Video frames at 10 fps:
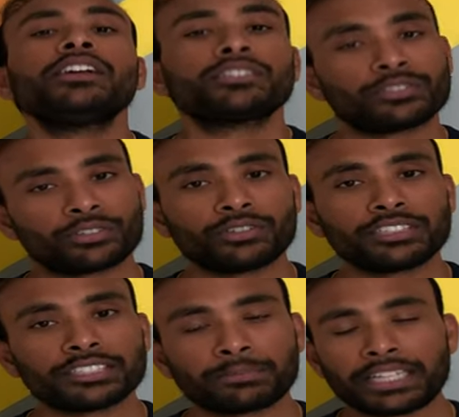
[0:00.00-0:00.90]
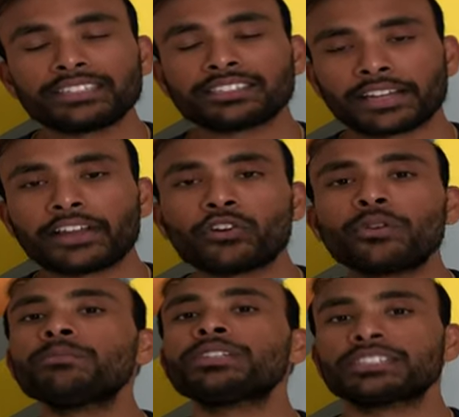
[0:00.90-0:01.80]
So please stay
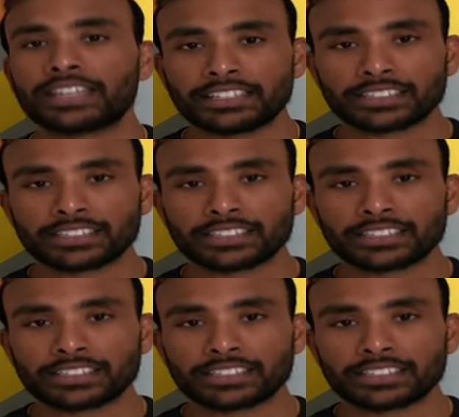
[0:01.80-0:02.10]
home, stay